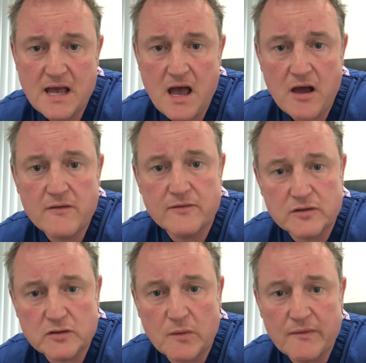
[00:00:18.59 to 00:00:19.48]
over the
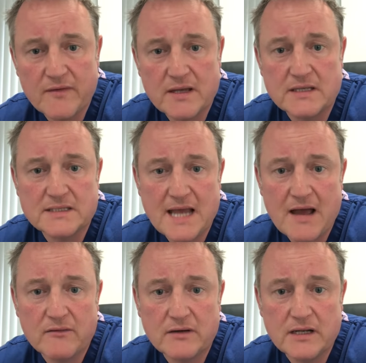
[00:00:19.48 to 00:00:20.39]
top of it and
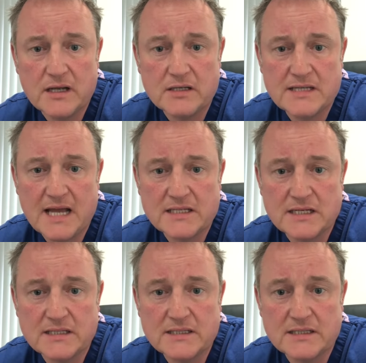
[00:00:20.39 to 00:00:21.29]
down,
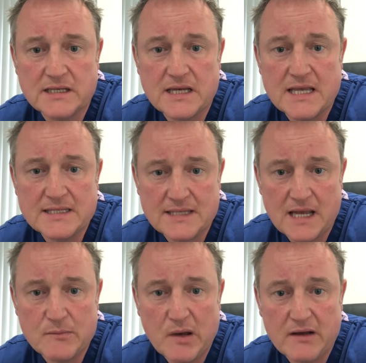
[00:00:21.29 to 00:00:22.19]
attaching to the
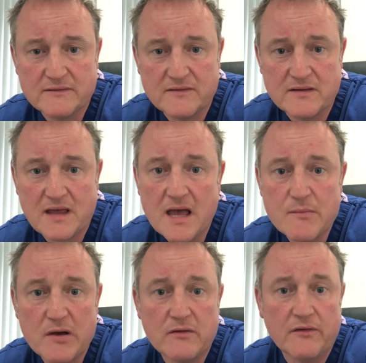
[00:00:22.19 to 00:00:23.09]
inside part of the thigh
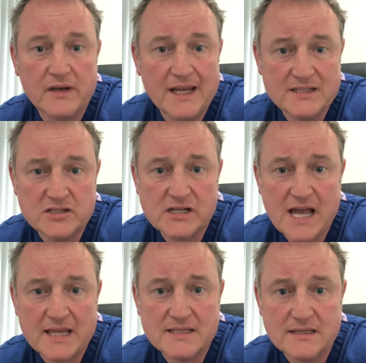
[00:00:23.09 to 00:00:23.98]
bone on the lesser
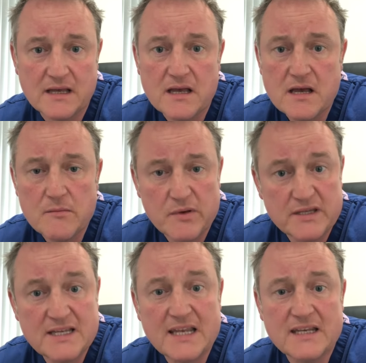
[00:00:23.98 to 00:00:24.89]
trochanter. But the
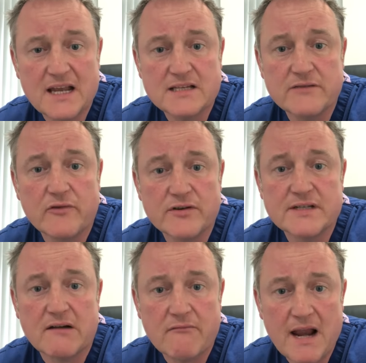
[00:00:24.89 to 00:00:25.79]
tendon actually runs
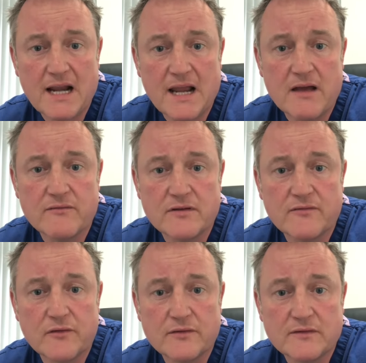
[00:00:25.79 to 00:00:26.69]
directly over the
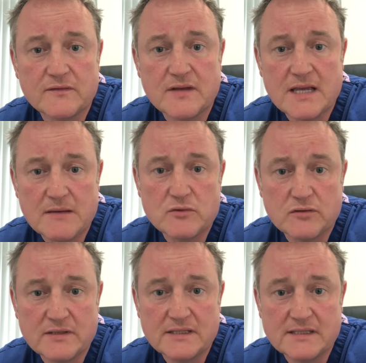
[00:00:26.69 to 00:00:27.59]
front of the hip
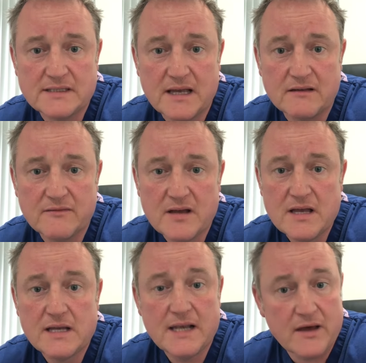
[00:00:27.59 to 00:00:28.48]
joint itself.
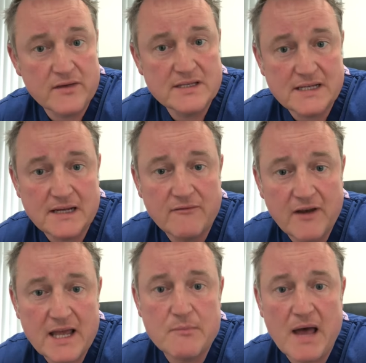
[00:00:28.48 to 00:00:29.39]
Now this can
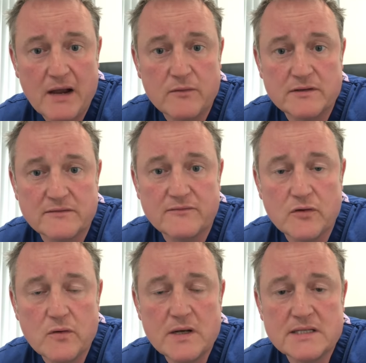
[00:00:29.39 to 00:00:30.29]
flick backwards and
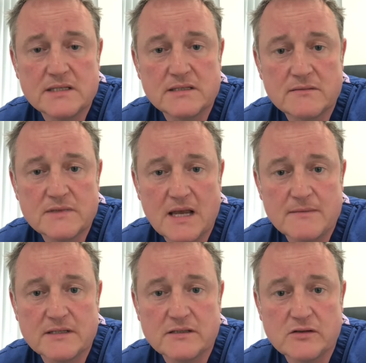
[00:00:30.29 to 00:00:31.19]
forwards,
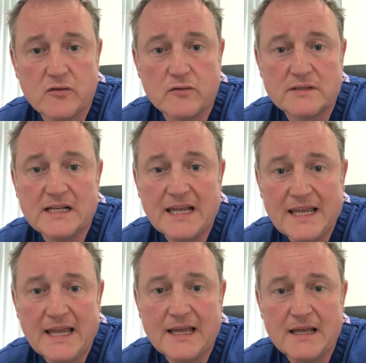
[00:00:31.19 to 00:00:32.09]
sometimes can cause
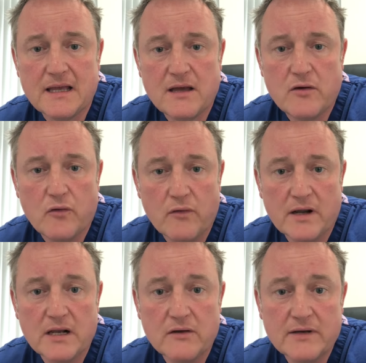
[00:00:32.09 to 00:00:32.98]
clicking or
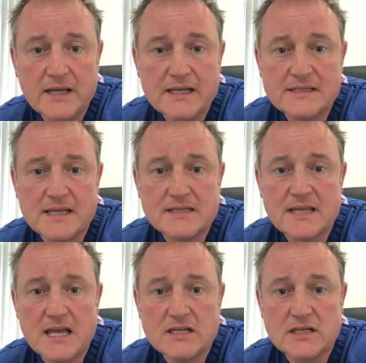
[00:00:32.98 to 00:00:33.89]
a clunking
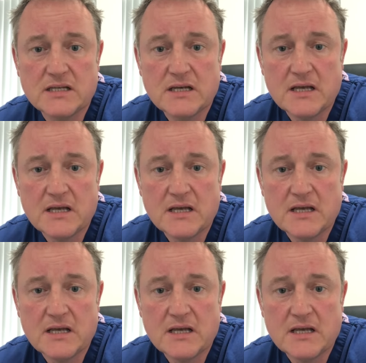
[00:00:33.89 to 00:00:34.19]
sensation,